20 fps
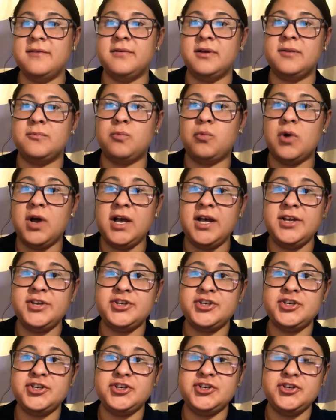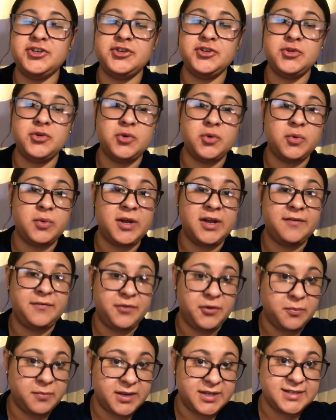What should you do if
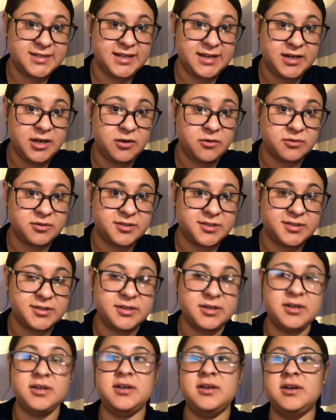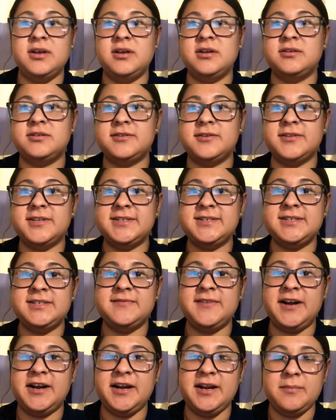you miss a dose? So this is
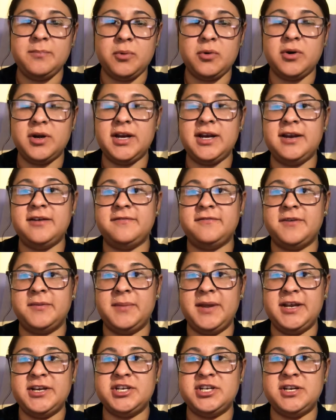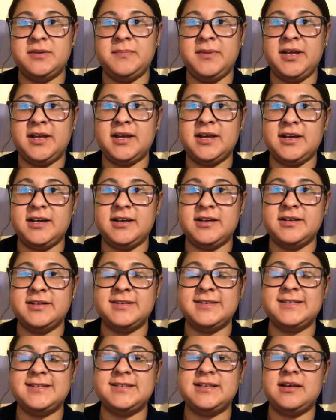very important information
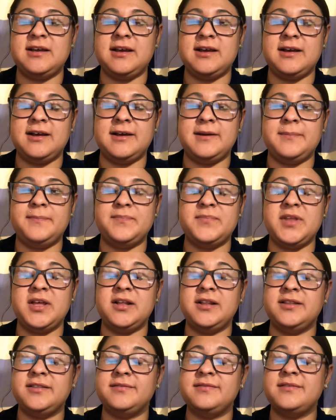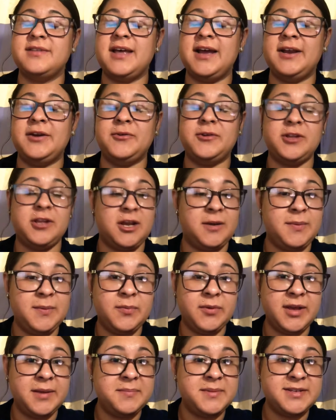because I know a lot of
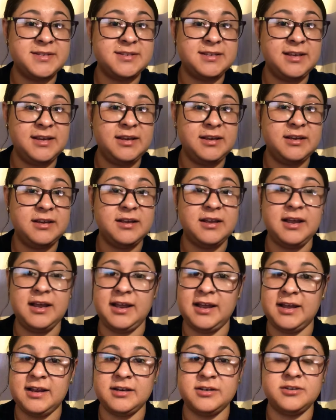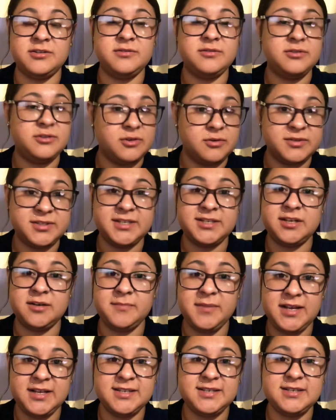people get busy and doses are
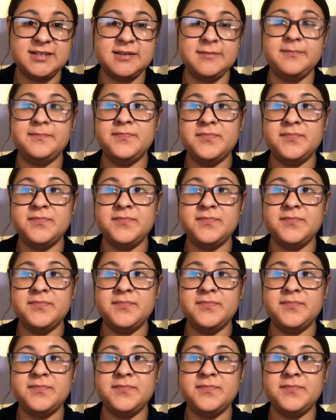missed.